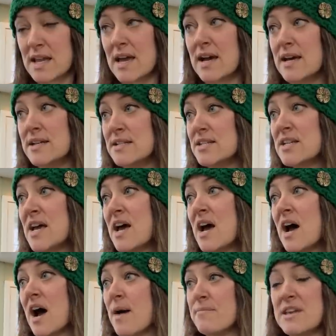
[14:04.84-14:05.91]
and
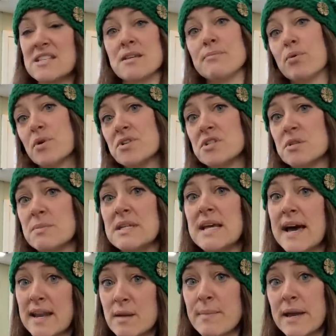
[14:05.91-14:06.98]
um, it's important to me to
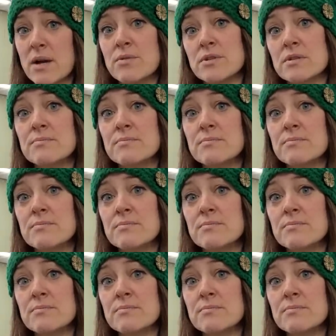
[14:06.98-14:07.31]
edit my own